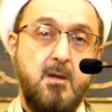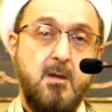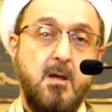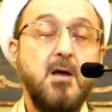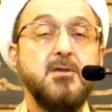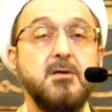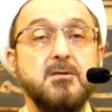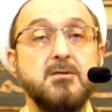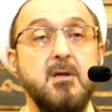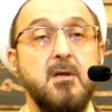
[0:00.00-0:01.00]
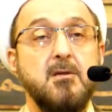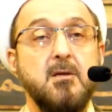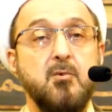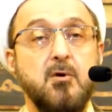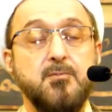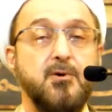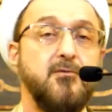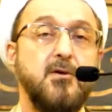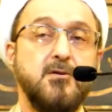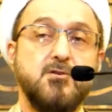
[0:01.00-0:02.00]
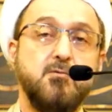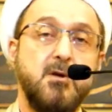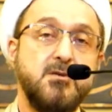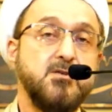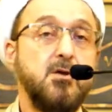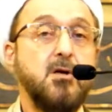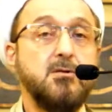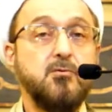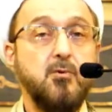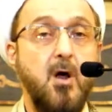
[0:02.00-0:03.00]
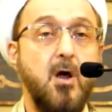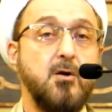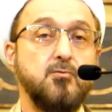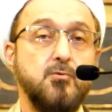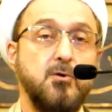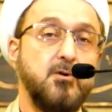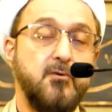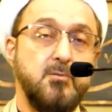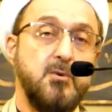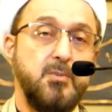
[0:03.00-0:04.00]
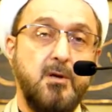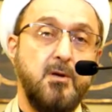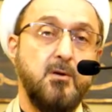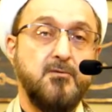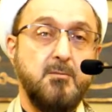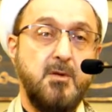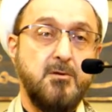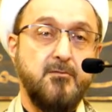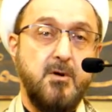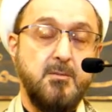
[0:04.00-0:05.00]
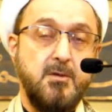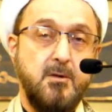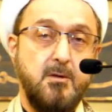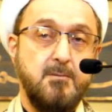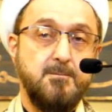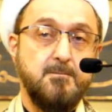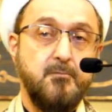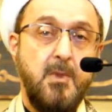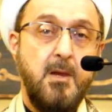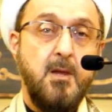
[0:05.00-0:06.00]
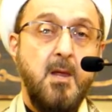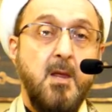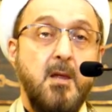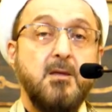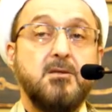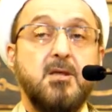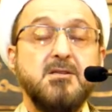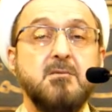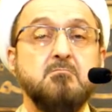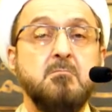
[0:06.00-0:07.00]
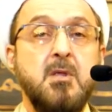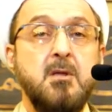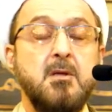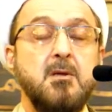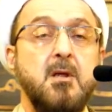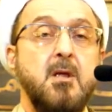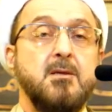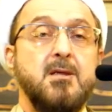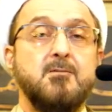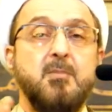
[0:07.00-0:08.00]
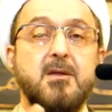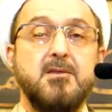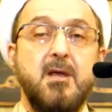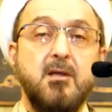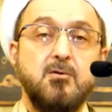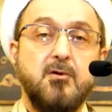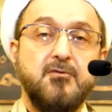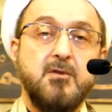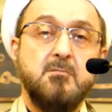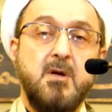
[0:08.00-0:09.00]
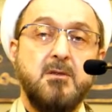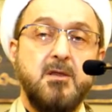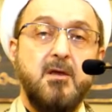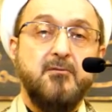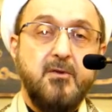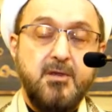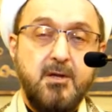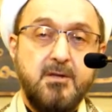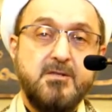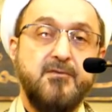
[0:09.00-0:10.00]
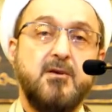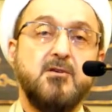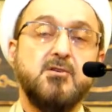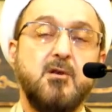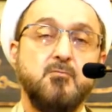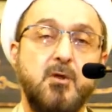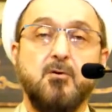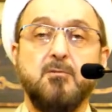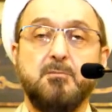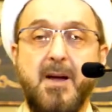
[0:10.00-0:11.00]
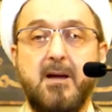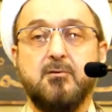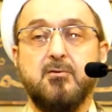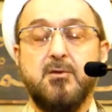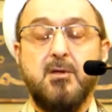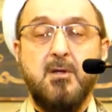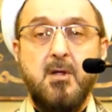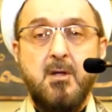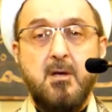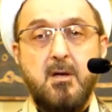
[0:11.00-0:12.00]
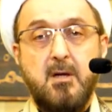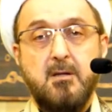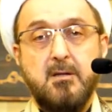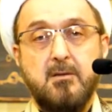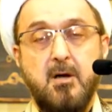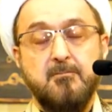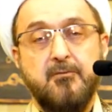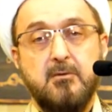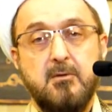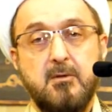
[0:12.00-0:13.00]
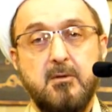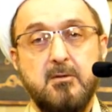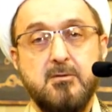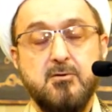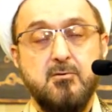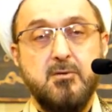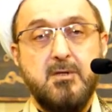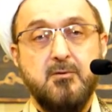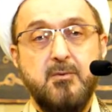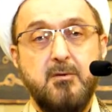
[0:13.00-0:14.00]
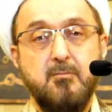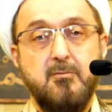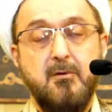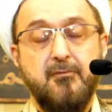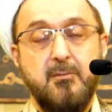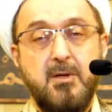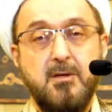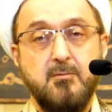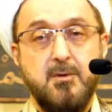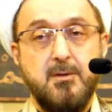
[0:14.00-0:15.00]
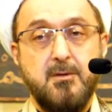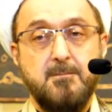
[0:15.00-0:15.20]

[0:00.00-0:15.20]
Others, the more privileged ones, started hard work from the beginning of the month of Ramadan. It doesn't mean that by the end of the month everything is finished and we go back to the comfort zone that we were familiar with.